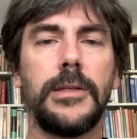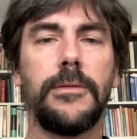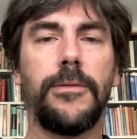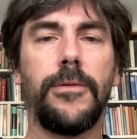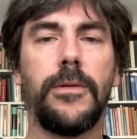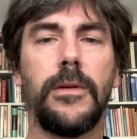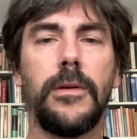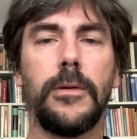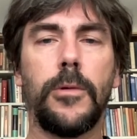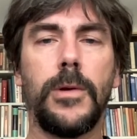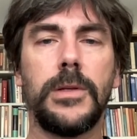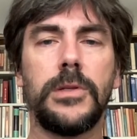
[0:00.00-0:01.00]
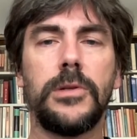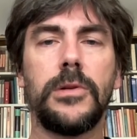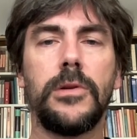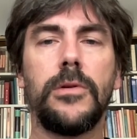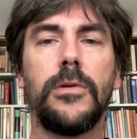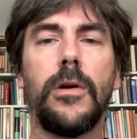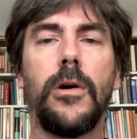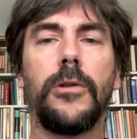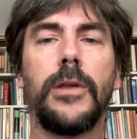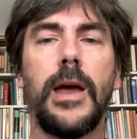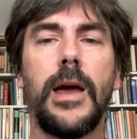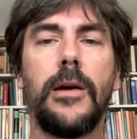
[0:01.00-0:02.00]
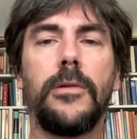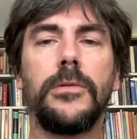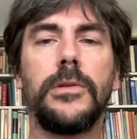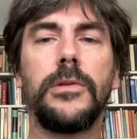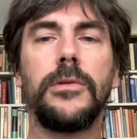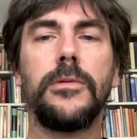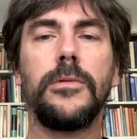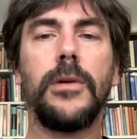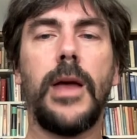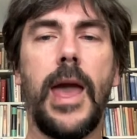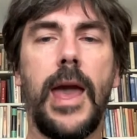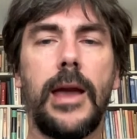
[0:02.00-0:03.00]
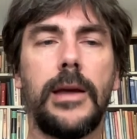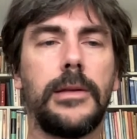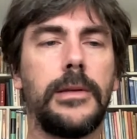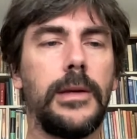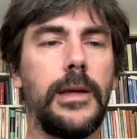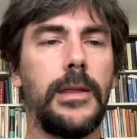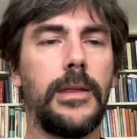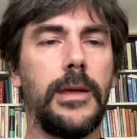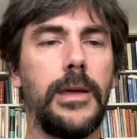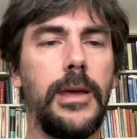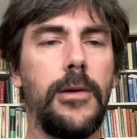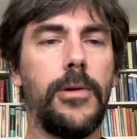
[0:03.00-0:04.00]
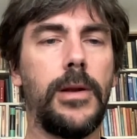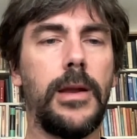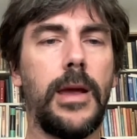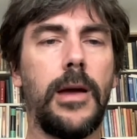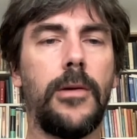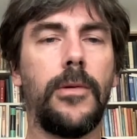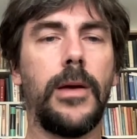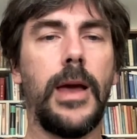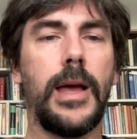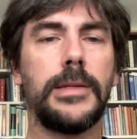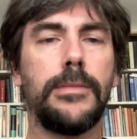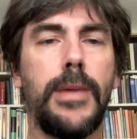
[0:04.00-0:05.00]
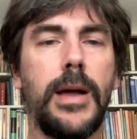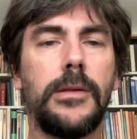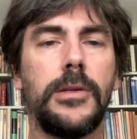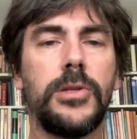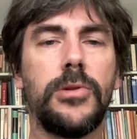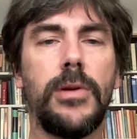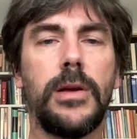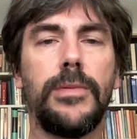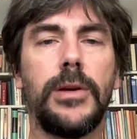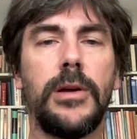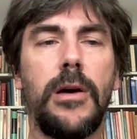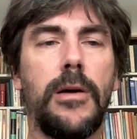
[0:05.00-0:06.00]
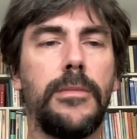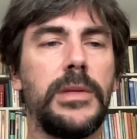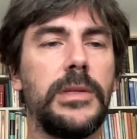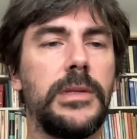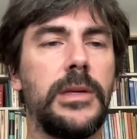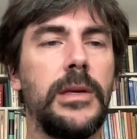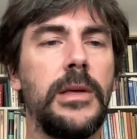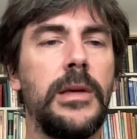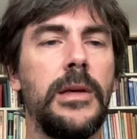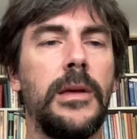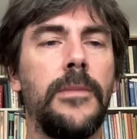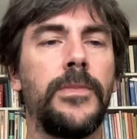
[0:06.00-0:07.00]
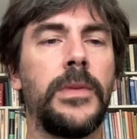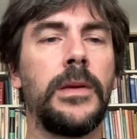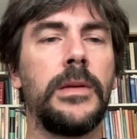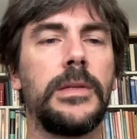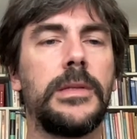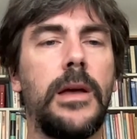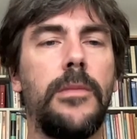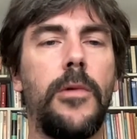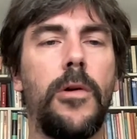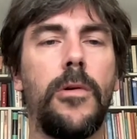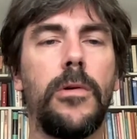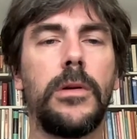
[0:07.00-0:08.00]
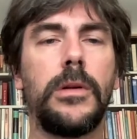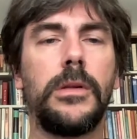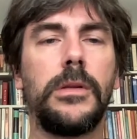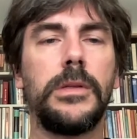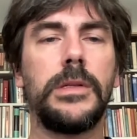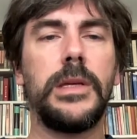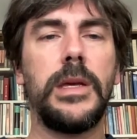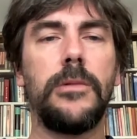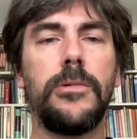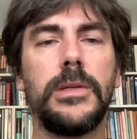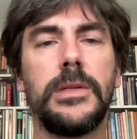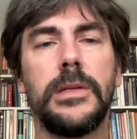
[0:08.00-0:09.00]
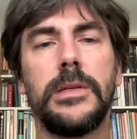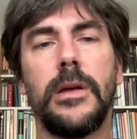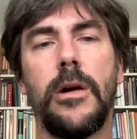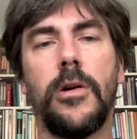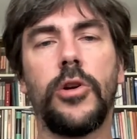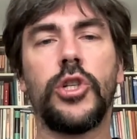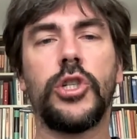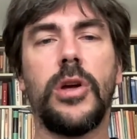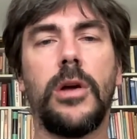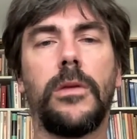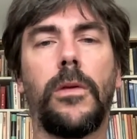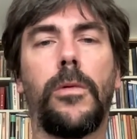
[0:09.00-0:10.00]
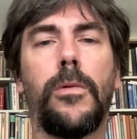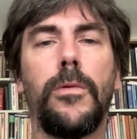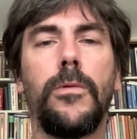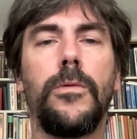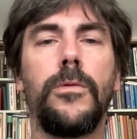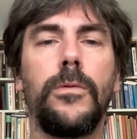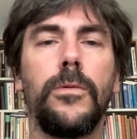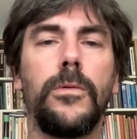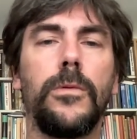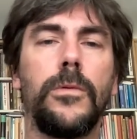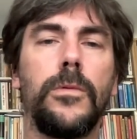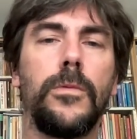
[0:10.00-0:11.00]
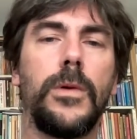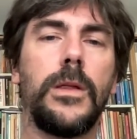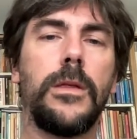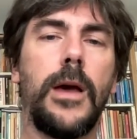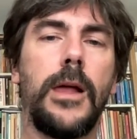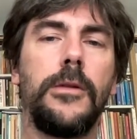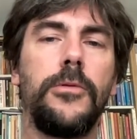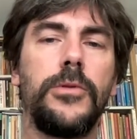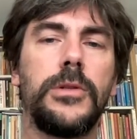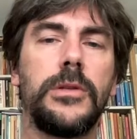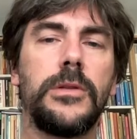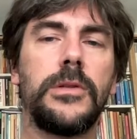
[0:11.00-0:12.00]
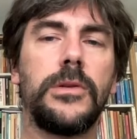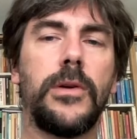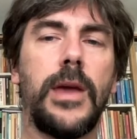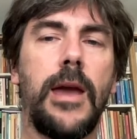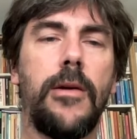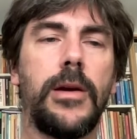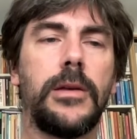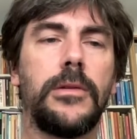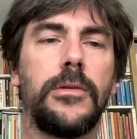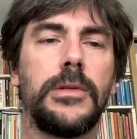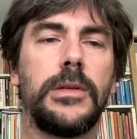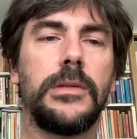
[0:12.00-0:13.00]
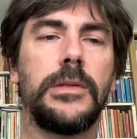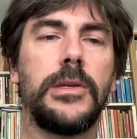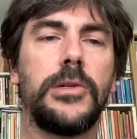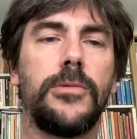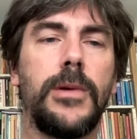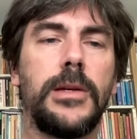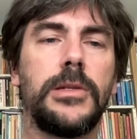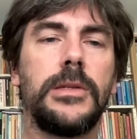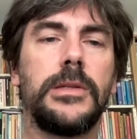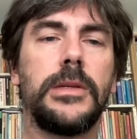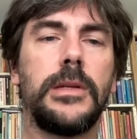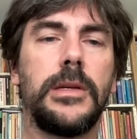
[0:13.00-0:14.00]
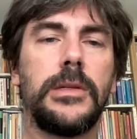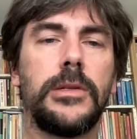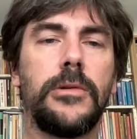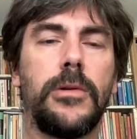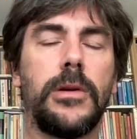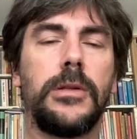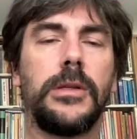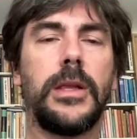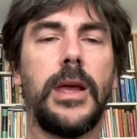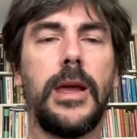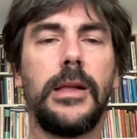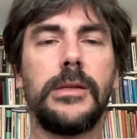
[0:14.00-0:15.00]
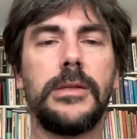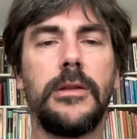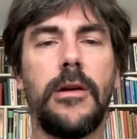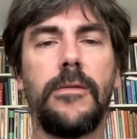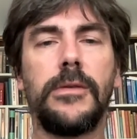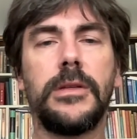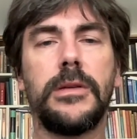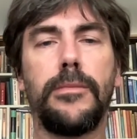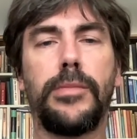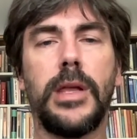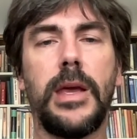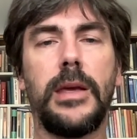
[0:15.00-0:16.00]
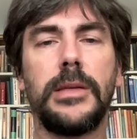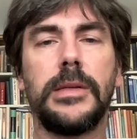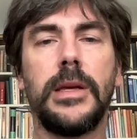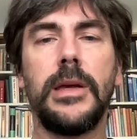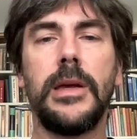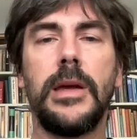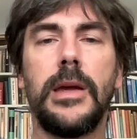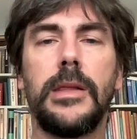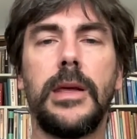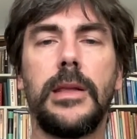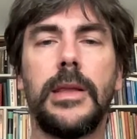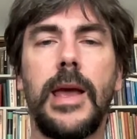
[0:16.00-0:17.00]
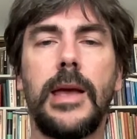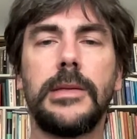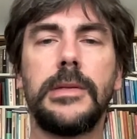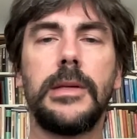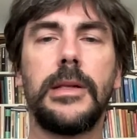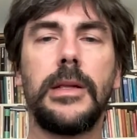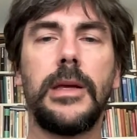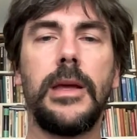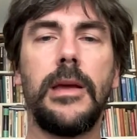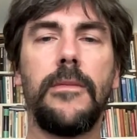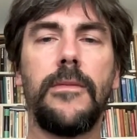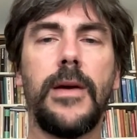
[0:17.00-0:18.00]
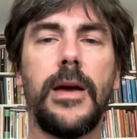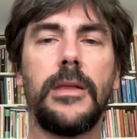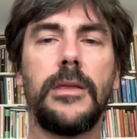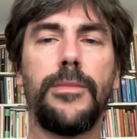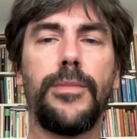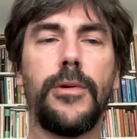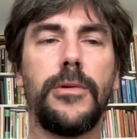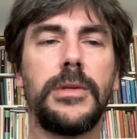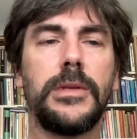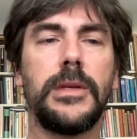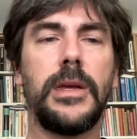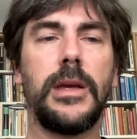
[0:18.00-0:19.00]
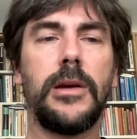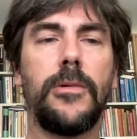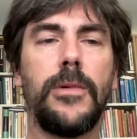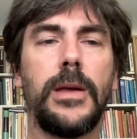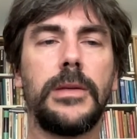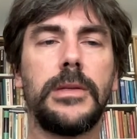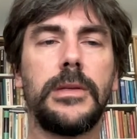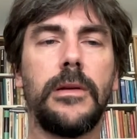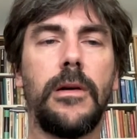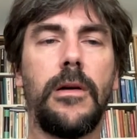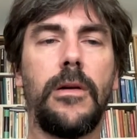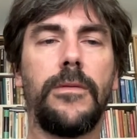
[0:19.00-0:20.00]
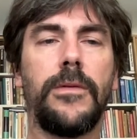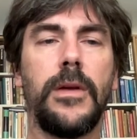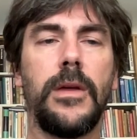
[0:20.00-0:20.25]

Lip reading: for the questioner on how to act in the here and now. As Michael Strickman comments, some oracle sequences are shot through with allusions to characters and situations in historical tales, novels, and plays. They tacitly invite the person in quest of